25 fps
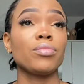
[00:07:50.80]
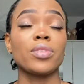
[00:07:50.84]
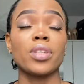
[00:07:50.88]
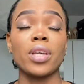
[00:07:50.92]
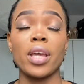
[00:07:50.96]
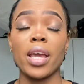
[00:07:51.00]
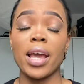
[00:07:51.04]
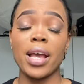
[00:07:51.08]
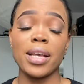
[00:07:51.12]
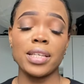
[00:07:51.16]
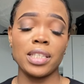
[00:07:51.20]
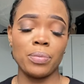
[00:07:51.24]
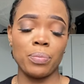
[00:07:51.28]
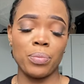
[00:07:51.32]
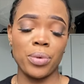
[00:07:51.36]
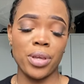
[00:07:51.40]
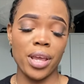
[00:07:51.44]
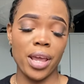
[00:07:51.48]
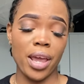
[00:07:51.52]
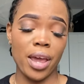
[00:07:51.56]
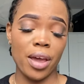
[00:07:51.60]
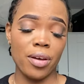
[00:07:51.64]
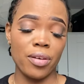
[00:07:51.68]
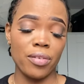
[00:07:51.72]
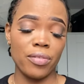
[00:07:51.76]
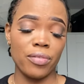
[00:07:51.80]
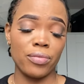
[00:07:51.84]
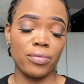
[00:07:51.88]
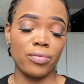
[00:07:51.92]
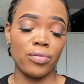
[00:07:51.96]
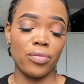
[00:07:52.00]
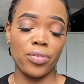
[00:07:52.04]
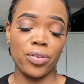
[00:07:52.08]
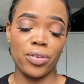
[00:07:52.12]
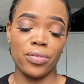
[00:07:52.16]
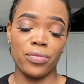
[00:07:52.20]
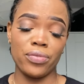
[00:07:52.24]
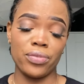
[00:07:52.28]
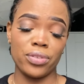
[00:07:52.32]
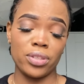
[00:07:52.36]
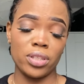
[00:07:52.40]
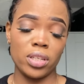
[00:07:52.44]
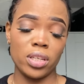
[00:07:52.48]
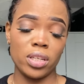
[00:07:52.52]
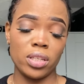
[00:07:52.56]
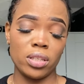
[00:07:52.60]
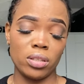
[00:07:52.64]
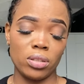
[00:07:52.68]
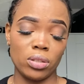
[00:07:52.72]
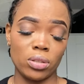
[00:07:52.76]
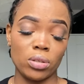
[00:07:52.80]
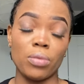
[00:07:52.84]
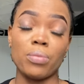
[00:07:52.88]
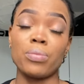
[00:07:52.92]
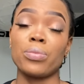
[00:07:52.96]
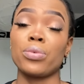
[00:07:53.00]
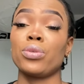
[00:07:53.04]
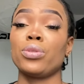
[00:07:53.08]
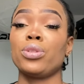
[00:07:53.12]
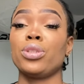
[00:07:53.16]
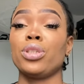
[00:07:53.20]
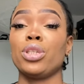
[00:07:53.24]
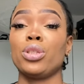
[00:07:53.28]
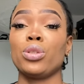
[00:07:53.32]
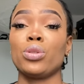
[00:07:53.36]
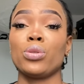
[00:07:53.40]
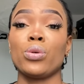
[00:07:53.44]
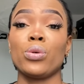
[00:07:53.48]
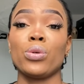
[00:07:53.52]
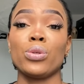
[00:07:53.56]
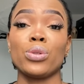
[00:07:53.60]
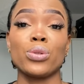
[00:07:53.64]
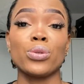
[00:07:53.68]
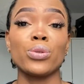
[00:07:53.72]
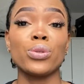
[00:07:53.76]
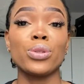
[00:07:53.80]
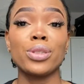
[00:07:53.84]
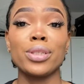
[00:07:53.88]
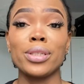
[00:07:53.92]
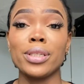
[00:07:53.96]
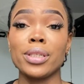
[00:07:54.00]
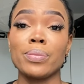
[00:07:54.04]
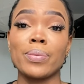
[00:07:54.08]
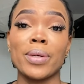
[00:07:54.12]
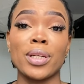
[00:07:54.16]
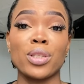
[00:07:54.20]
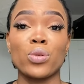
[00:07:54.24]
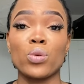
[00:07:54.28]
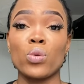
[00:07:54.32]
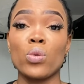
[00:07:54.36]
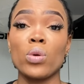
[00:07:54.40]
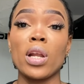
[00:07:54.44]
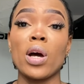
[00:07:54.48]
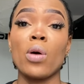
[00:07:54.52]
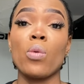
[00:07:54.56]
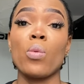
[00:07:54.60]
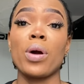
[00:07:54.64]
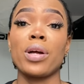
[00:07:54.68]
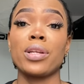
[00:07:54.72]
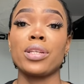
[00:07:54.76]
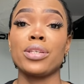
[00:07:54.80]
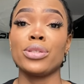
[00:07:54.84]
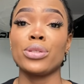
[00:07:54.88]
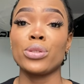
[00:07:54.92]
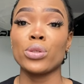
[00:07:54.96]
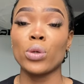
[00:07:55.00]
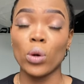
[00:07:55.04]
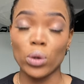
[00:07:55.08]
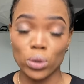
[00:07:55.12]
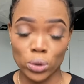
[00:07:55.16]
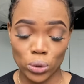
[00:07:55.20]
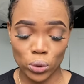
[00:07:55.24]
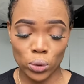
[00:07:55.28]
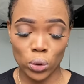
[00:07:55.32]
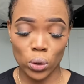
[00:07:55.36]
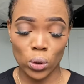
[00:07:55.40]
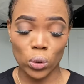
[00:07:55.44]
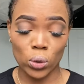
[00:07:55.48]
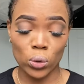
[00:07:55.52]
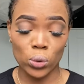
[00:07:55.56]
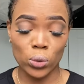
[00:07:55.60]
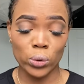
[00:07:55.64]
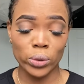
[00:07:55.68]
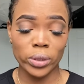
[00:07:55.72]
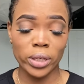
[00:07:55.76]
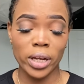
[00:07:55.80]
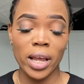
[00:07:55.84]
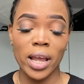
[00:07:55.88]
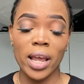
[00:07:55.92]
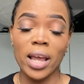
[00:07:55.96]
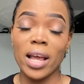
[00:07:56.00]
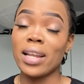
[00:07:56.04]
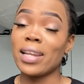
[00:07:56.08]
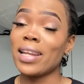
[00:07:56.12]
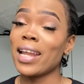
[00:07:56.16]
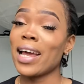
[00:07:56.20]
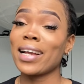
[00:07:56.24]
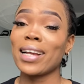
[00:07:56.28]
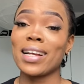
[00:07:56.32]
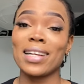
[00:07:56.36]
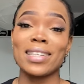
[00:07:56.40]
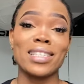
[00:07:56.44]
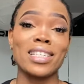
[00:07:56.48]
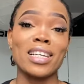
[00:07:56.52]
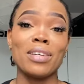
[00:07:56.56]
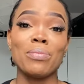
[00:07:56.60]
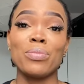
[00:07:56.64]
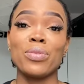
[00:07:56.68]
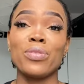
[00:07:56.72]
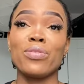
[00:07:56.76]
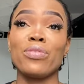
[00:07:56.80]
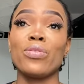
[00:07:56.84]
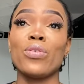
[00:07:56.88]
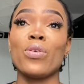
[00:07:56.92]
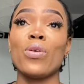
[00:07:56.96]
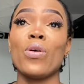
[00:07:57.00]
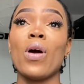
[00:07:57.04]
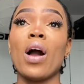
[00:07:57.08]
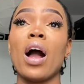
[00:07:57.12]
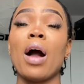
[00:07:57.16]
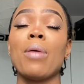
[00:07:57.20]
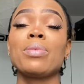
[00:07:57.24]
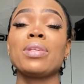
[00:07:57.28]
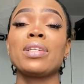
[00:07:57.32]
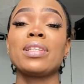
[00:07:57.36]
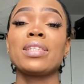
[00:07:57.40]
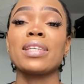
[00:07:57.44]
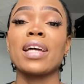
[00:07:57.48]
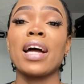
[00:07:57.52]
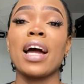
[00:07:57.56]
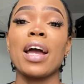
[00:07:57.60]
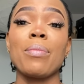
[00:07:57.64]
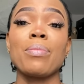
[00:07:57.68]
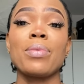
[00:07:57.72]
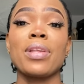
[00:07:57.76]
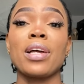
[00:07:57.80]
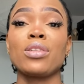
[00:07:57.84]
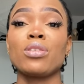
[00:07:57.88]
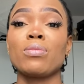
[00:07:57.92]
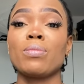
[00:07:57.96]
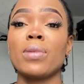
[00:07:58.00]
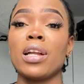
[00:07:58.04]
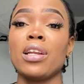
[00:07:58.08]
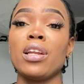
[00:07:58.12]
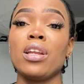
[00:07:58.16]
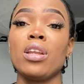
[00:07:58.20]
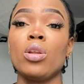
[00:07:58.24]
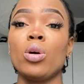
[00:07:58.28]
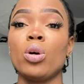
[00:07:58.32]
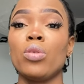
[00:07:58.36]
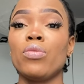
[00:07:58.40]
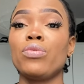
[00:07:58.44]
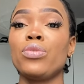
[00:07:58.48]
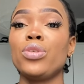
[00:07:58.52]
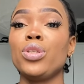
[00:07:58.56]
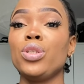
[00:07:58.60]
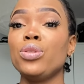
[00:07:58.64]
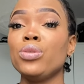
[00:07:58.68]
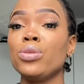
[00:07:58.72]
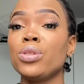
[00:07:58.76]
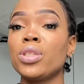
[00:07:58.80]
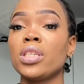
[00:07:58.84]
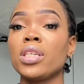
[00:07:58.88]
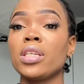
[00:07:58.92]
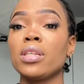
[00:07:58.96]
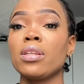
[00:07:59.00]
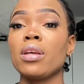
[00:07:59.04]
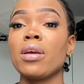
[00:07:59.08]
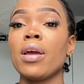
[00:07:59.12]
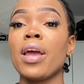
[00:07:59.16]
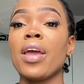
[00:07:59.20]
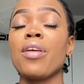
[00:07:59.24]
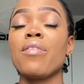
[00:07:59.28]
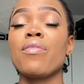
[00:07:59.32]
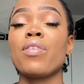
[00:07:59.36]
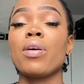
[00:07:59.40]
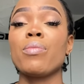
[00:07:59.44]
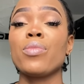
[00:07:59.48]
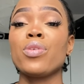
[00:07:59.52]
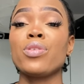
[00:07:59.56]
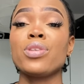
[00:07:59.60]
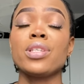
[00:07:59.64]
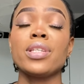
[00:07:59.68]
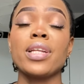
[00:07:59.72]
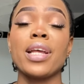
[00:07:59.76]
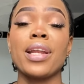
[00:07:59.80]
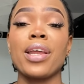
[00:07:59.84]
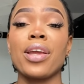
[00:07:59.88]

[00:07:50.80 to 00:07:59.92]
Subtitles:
SPF 50 Sun Protector. So this particular one is also good. Like I said before, I'm the type that normally love using, if I'm using any